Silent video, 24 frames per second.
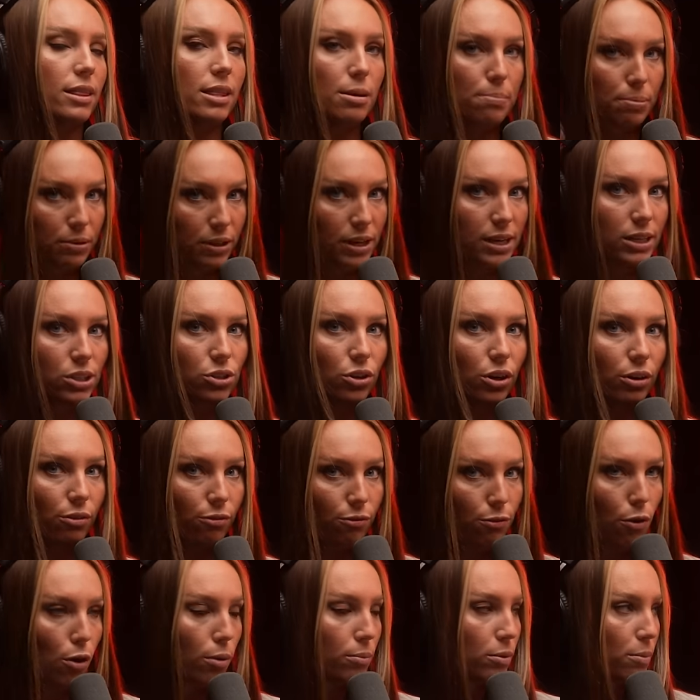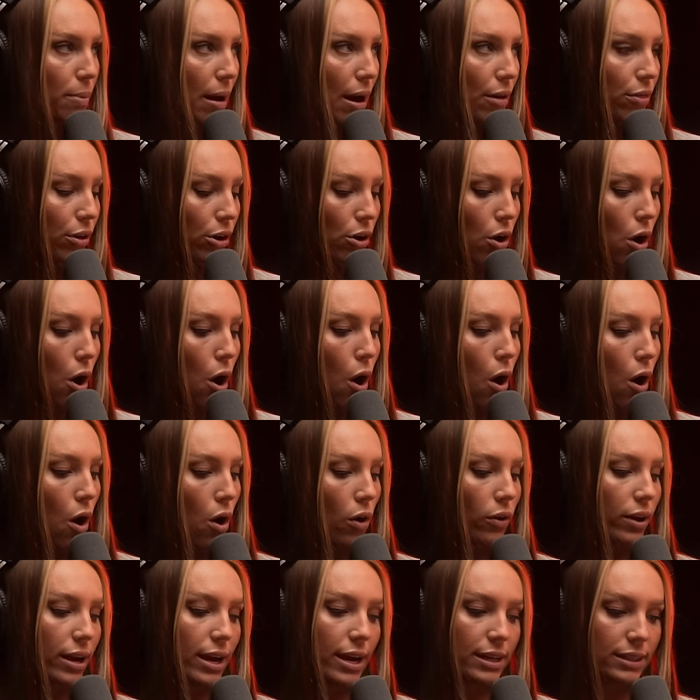the police are informed about the
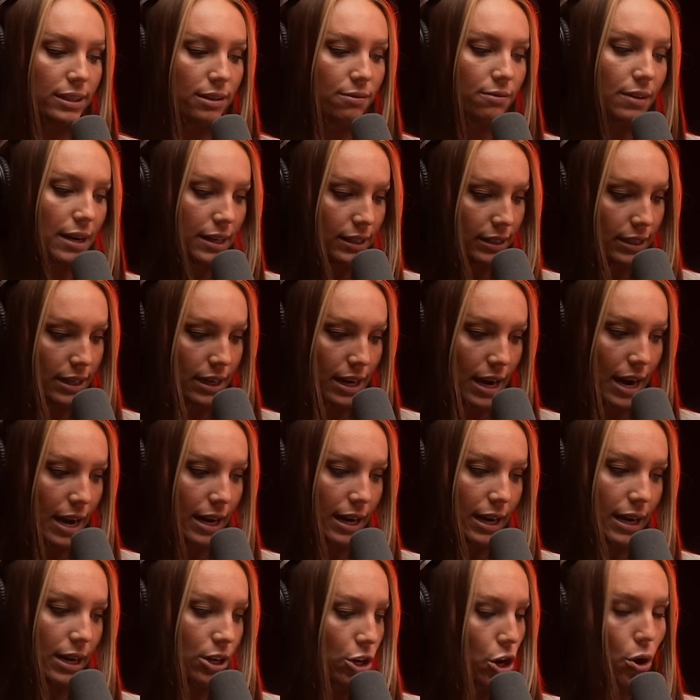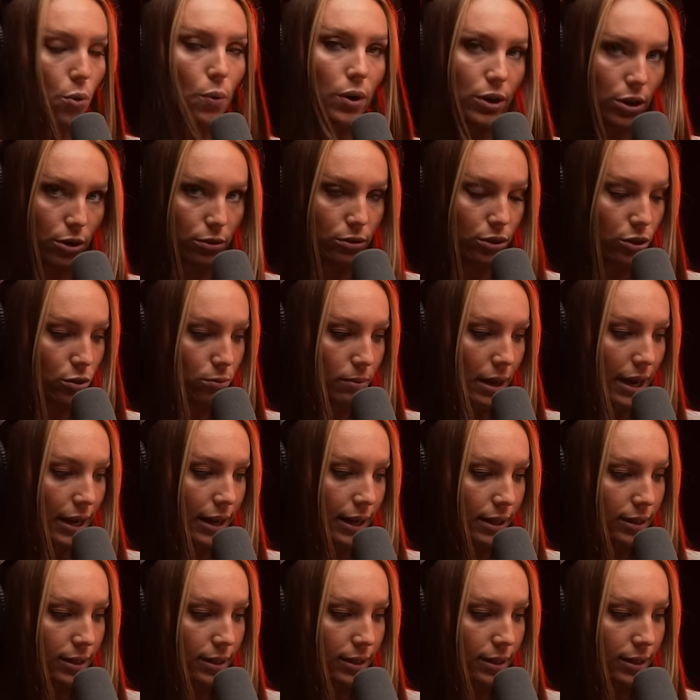call. It's investigated. No one knows who made